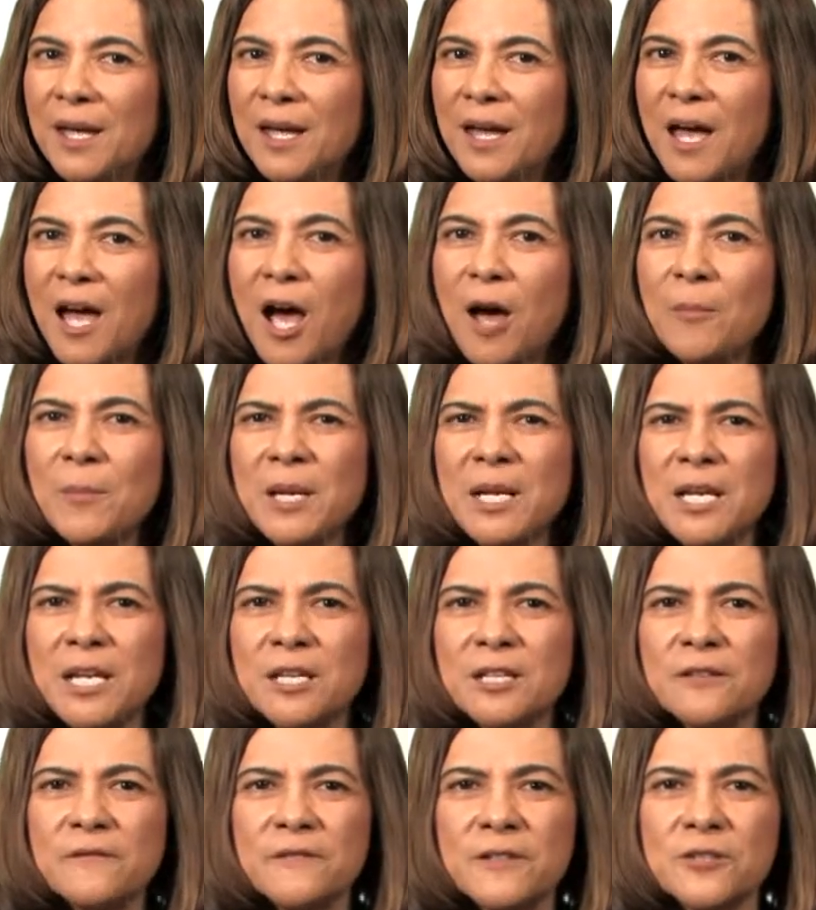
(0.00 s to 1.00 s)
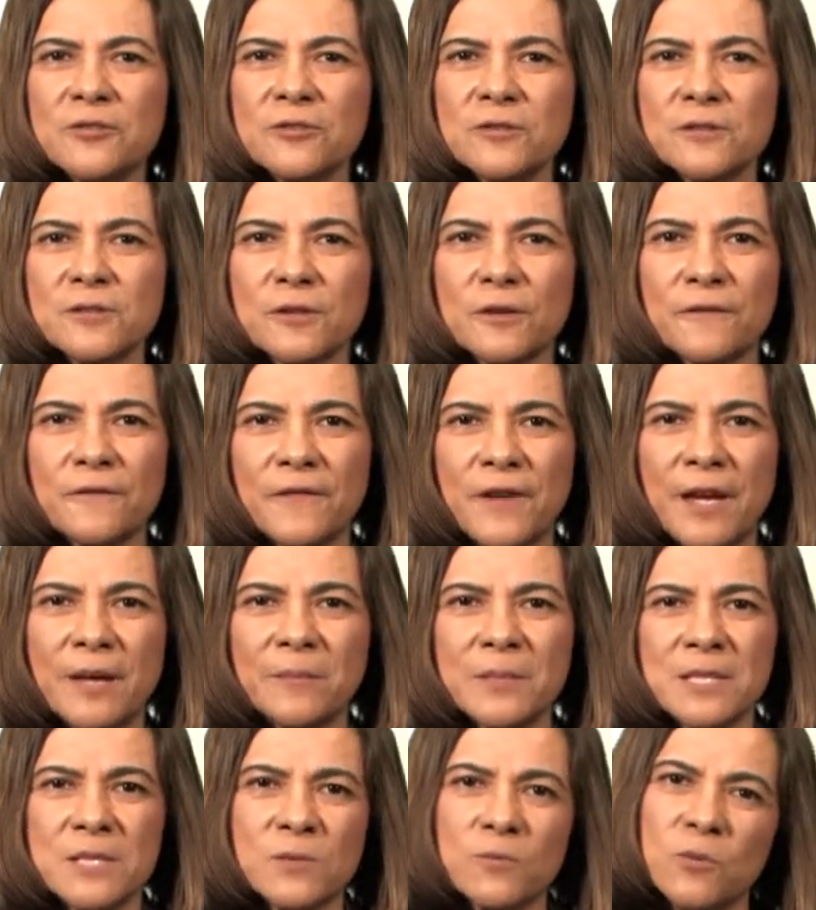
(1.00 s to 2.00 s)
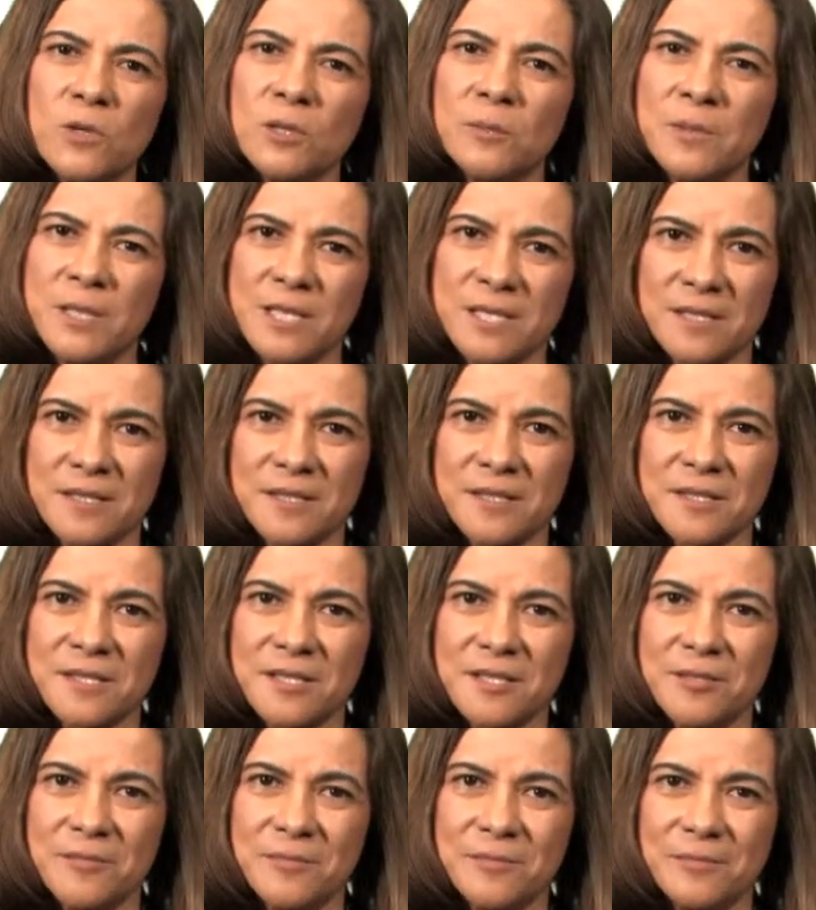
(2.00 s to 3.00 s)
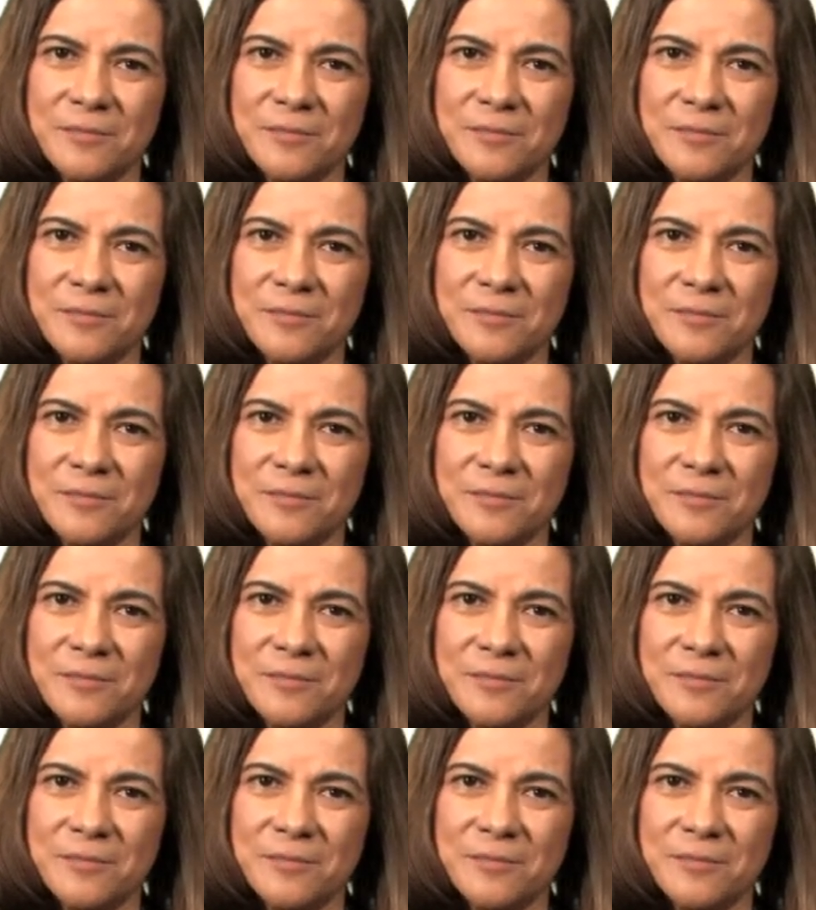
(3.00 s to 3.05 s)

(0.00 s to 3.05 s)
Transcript: how many individuals or families will be assisted.